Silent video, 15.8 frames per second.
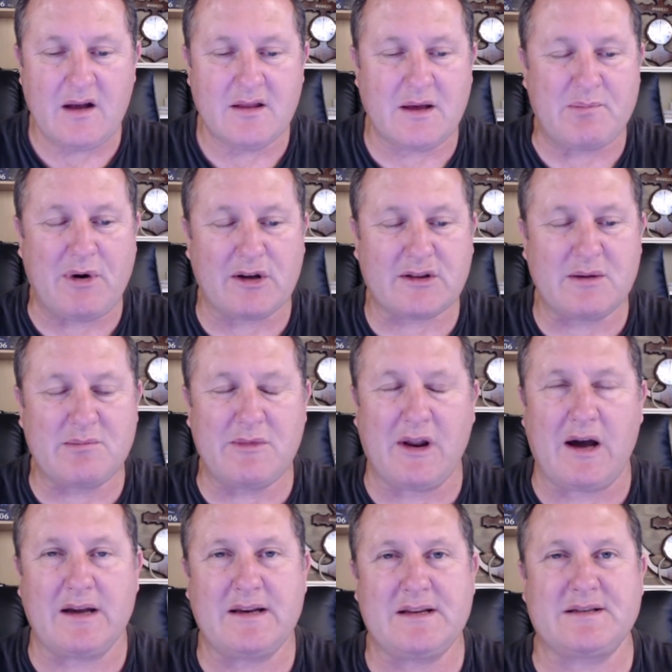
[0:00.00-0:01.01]
The bottom
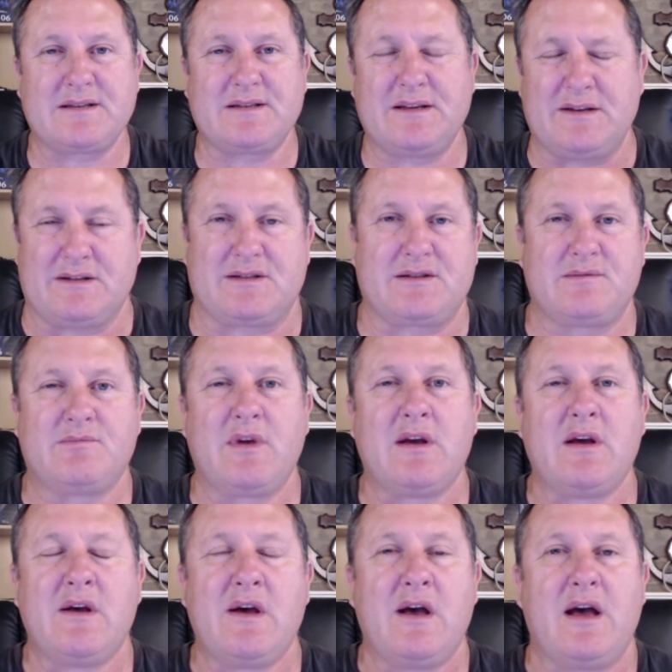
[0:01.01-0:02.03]
line is this.
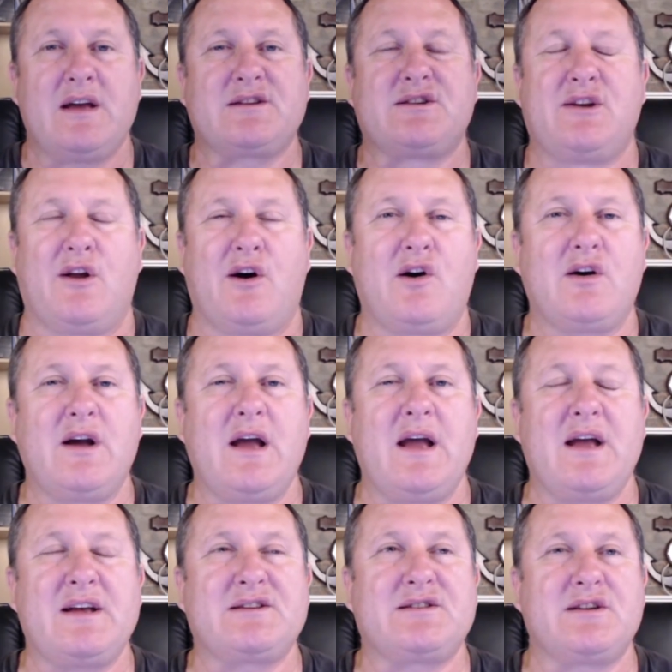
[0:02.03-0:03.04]
As long
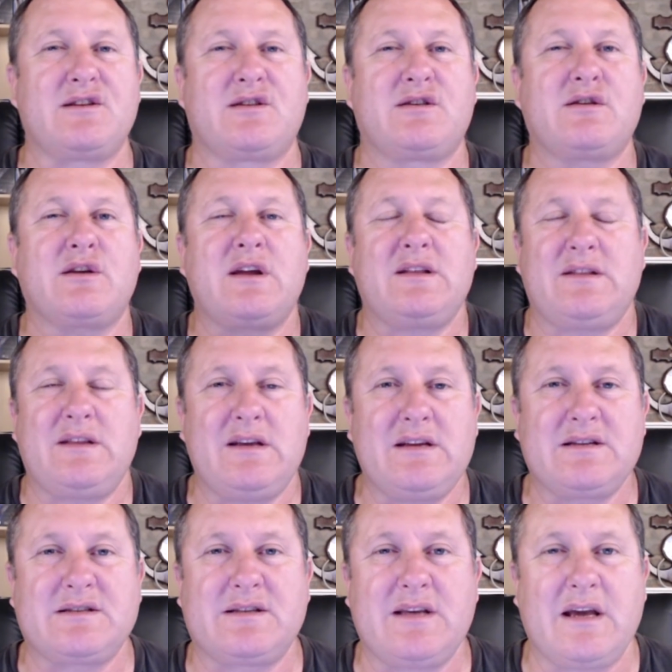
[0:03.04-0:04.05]
as a threat
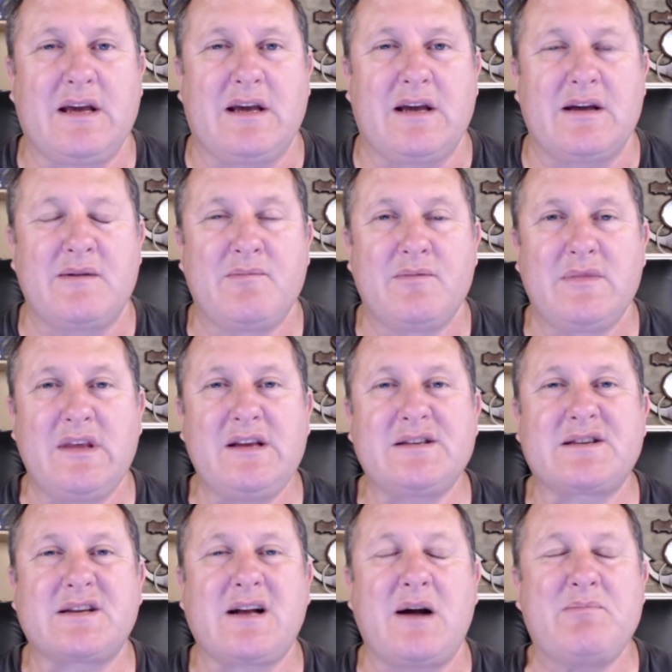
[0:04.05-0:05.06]
is there,
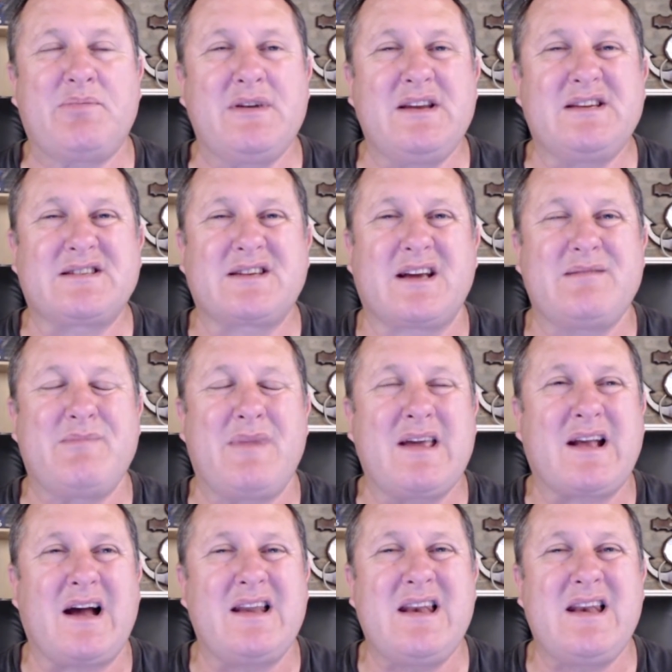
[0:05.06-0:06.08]
these companies can
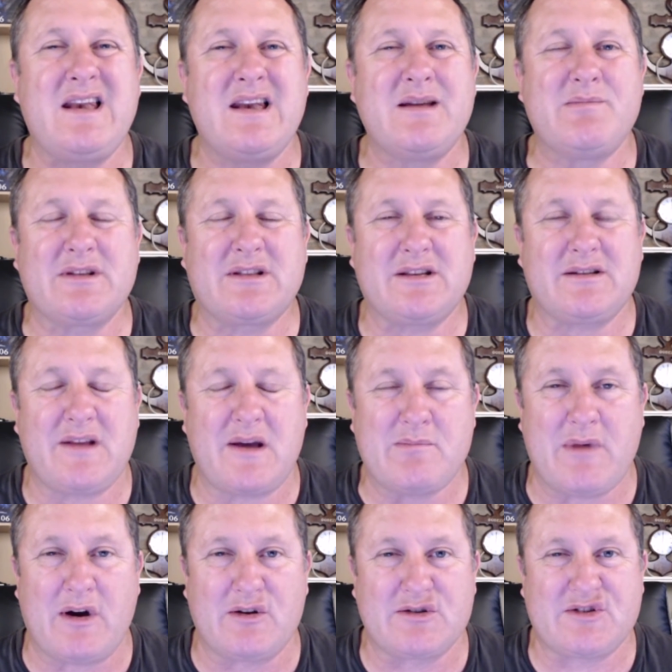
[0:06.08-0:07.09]
make unlimited
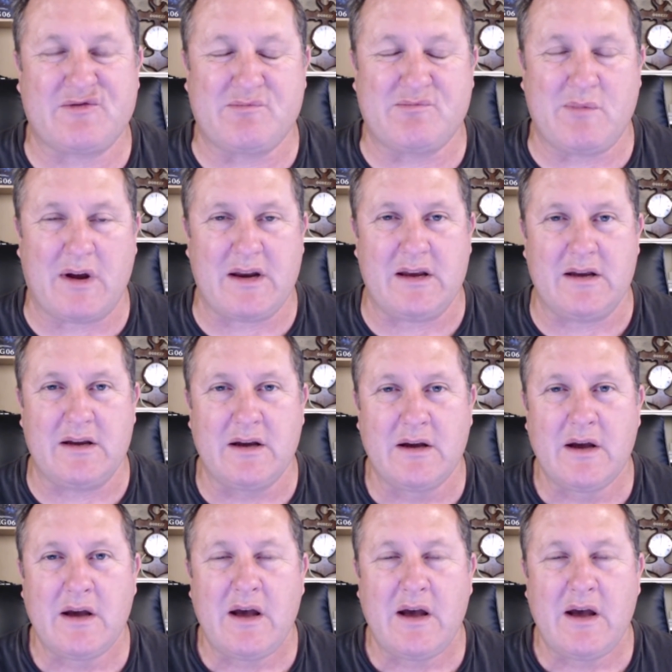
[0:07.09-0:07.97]
amounts of money.